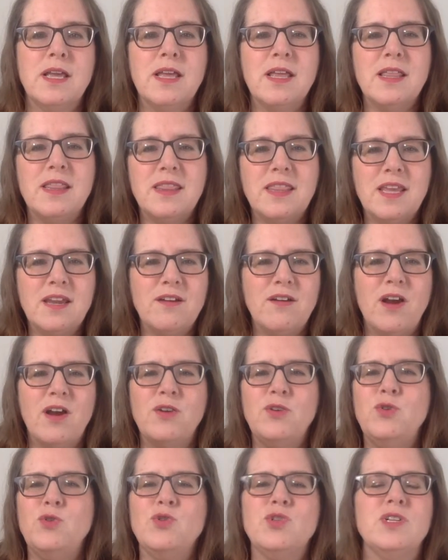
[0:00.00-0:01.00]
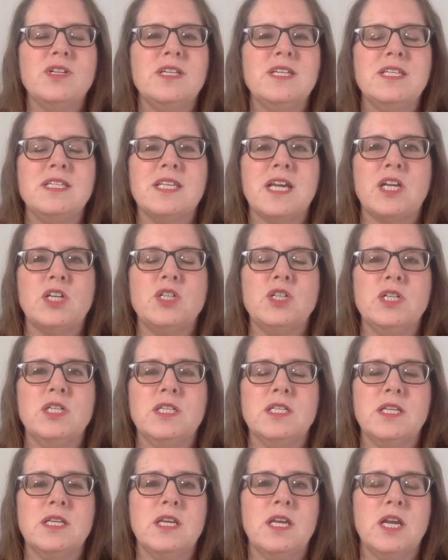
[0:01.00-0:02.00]
There are usually
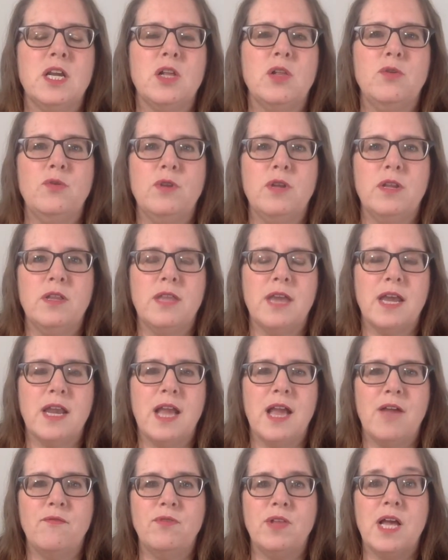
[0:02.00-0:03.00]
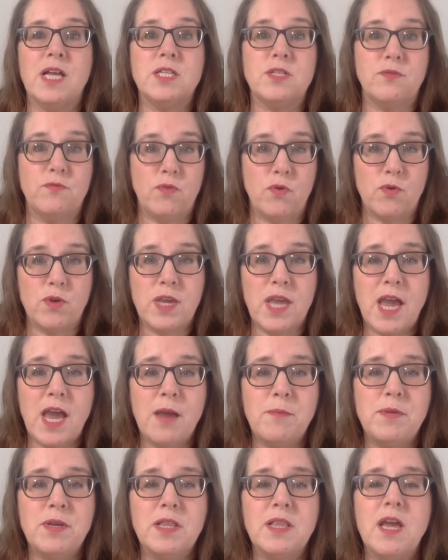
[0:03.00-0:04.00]
sections included that have lots of
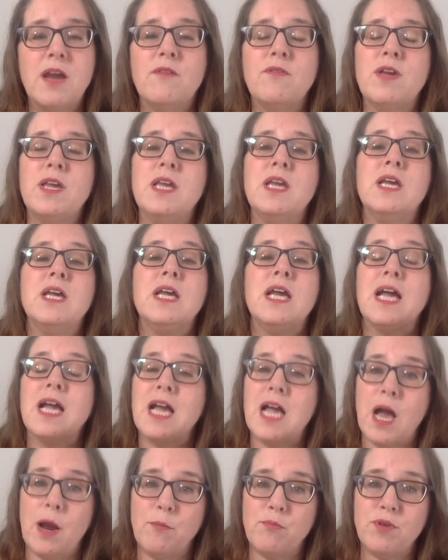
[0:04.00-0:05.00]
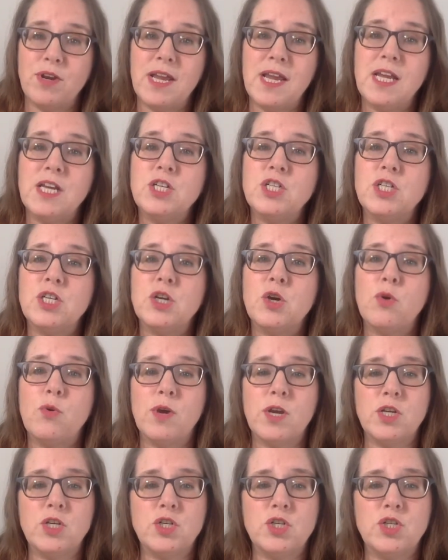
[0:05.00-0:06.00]
vocabulary, comprehension
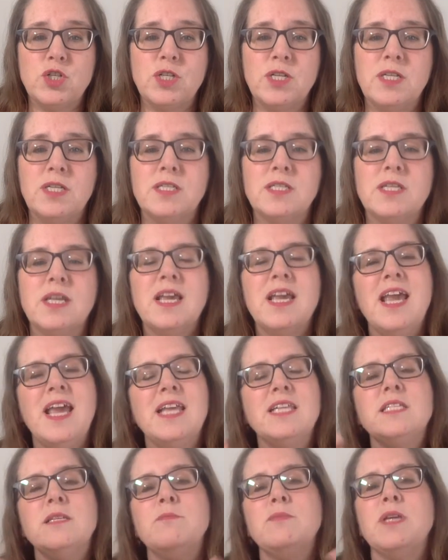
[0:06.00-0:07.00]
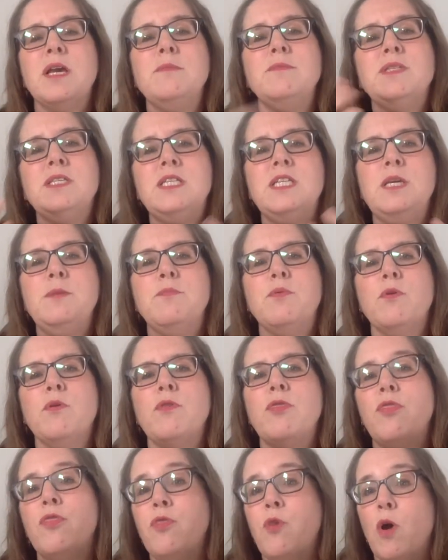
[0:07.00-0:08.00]
questions, and sometimes deeper
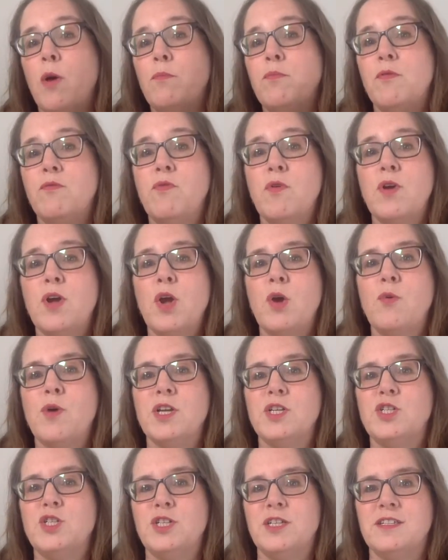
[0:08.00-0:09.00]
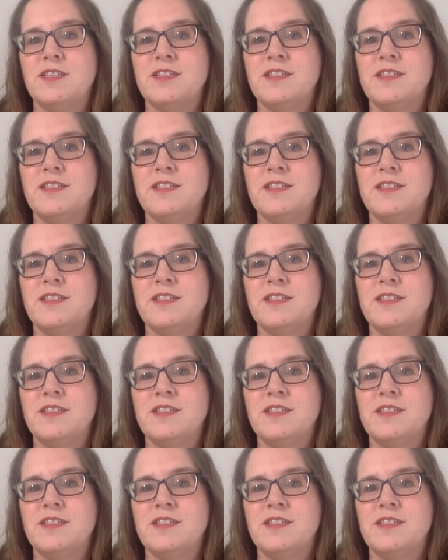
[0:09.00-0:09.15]
thought-provoking questions.